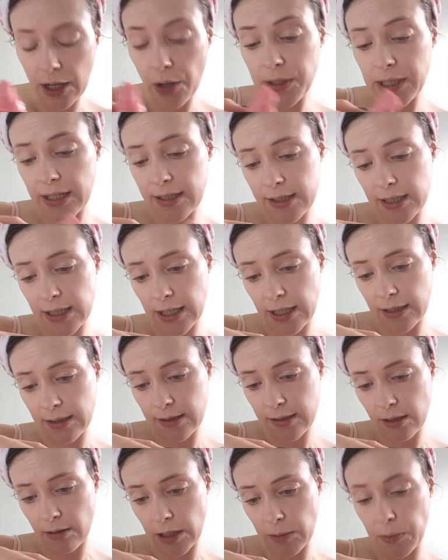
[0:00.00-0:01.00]
Oh, yes, it is.
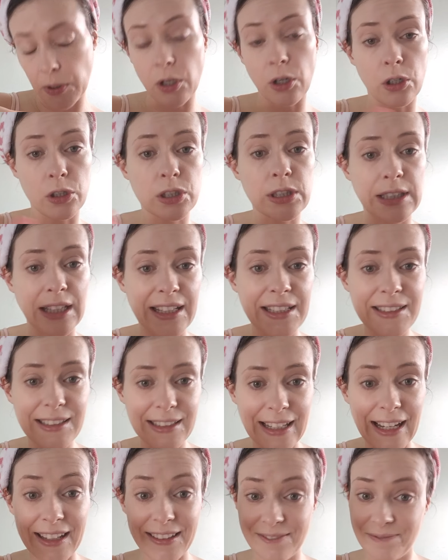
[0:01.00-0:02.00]
Sorry, Porcelain
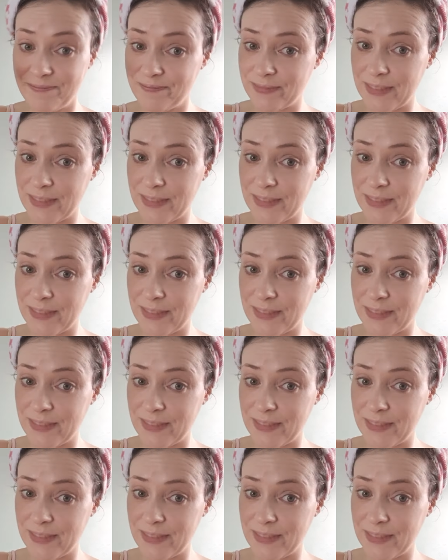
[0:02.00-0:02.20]
again.